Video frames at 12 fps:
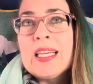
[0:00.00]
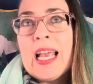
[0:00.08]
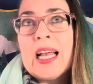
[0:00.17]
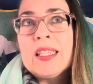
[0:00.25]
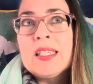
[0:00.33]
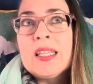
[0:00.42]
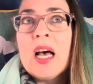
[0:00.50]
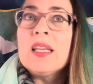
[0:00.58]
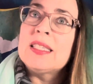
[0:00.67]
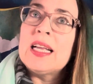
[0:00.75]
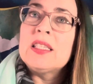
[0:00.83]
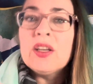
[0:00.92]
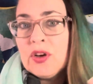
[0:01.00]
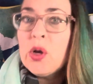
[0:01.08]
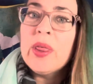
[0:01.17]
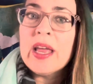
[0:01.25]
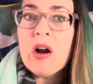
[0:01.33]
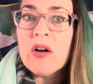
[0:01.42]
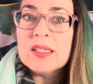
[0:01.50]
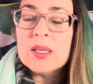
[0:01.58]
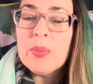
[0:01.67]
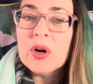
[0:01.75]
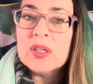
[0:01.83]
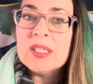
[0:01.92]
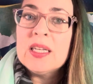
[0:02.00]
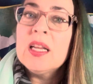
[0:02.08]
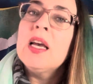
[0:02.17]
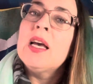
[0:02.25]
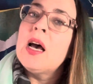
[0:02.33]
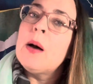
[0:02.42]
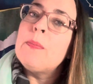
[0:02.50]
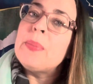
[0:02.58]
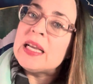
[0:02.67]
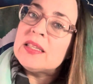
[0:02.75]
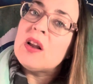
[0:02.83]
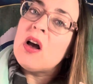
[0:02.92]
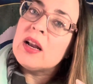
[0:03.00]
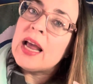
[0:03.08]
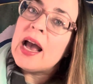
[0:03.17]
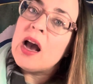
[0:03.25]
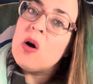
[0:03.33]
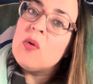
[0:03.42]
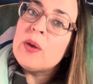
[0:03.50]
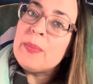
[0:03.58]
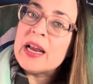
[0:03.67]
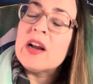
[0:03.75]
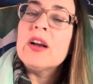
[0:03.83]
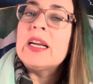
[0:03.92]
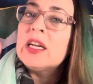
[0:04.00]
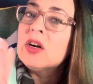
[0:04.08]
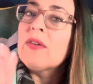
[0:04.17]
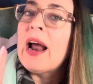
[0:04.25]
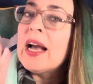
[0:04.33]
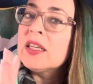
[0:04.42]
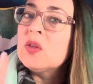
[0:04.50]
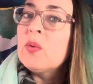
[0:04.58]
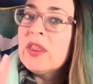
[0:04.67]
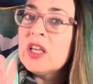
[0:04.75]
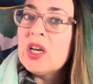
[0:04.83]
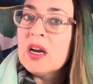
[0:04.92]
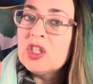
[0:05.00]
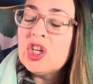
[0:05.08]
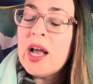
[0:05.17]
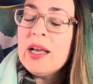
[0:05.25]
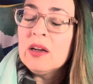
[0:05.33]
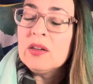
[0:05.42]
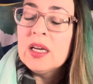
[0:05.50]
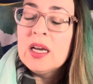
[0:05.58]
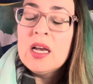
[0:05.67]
gets a sense of who they are as a person based on how the parent interacts with the young child.